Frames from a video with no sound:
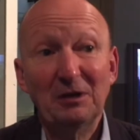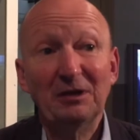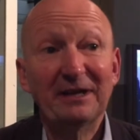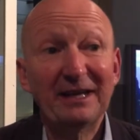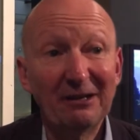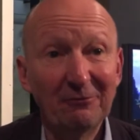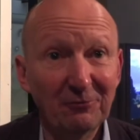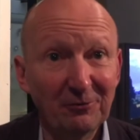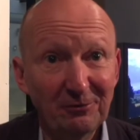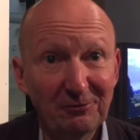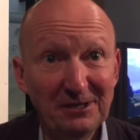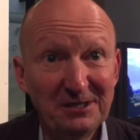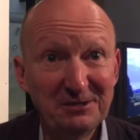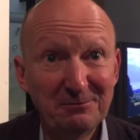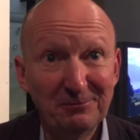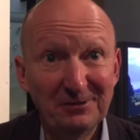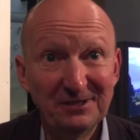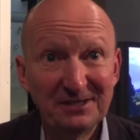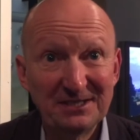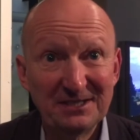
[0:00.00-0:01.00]
cavalry
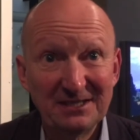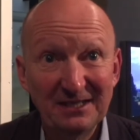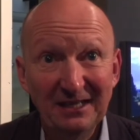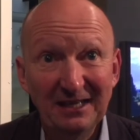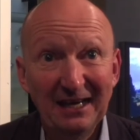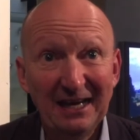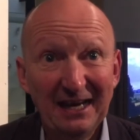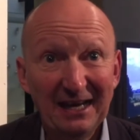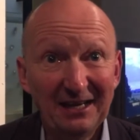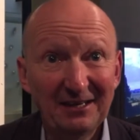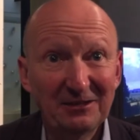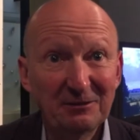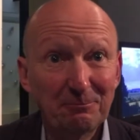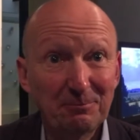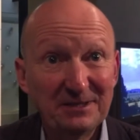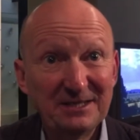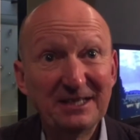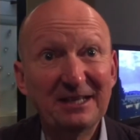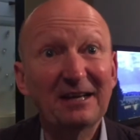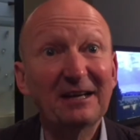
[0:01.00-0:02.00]
regiments and
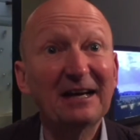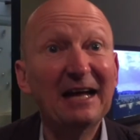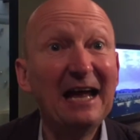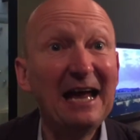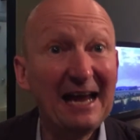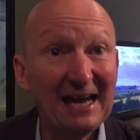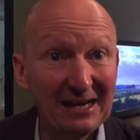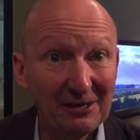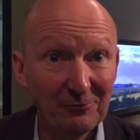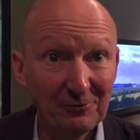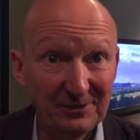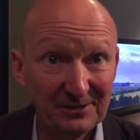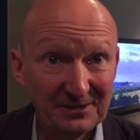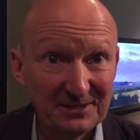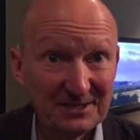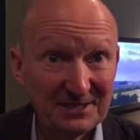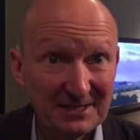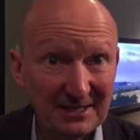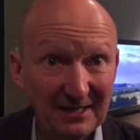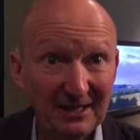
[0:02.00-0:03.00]
particular
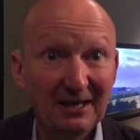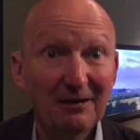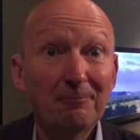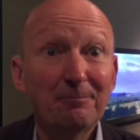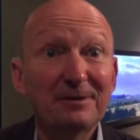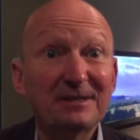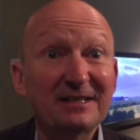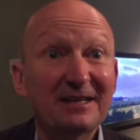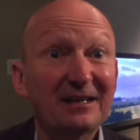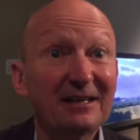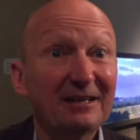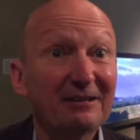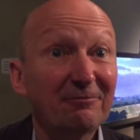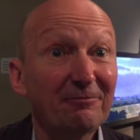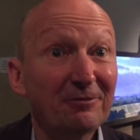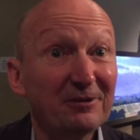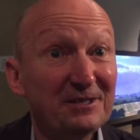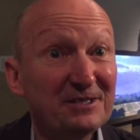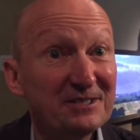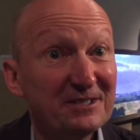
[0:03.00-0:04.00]
areas, particularly,
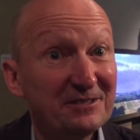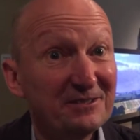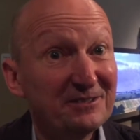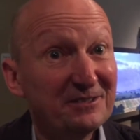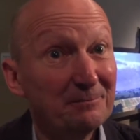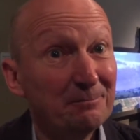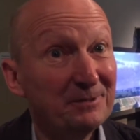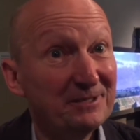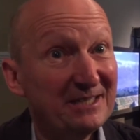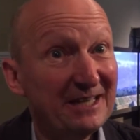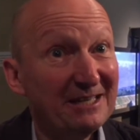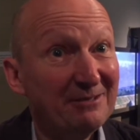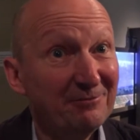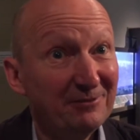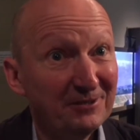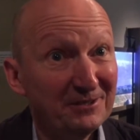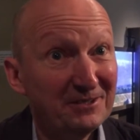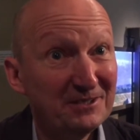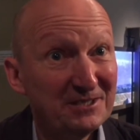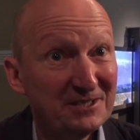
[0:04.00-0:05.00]
for instance, the
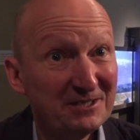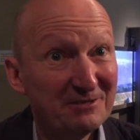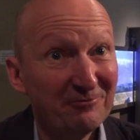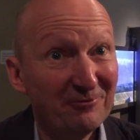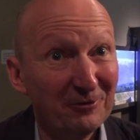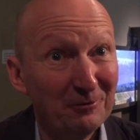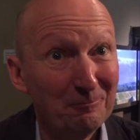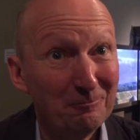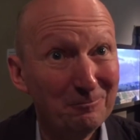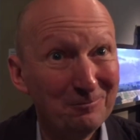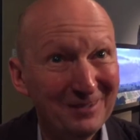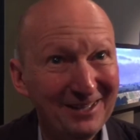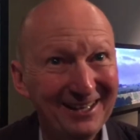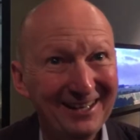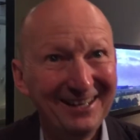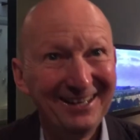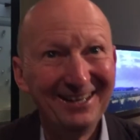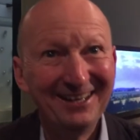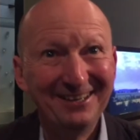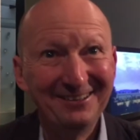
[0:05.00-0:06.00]
Batavians from
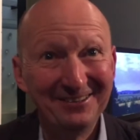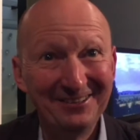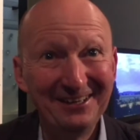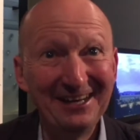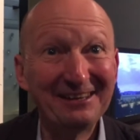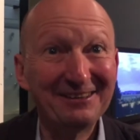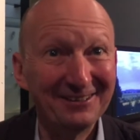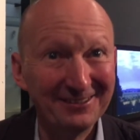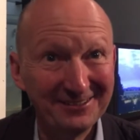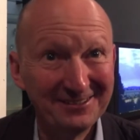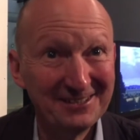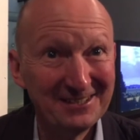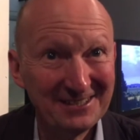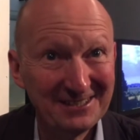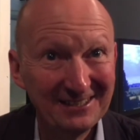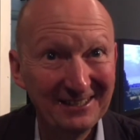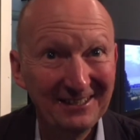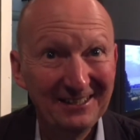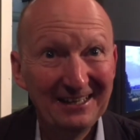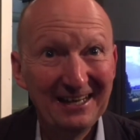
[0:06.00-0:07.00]
the
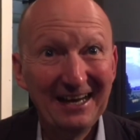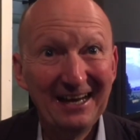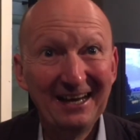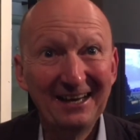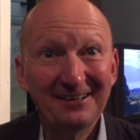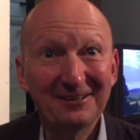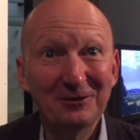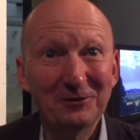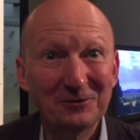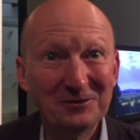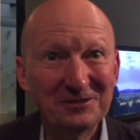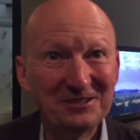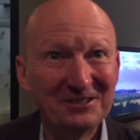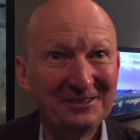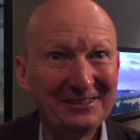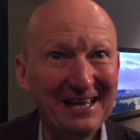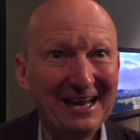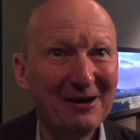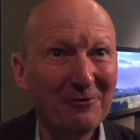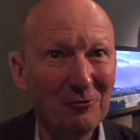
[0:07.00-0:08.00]
Netherlands, and looks at
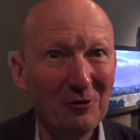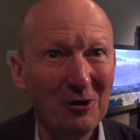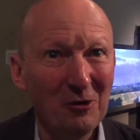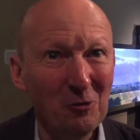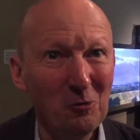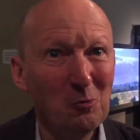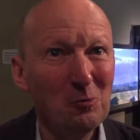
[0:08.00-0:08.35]
their role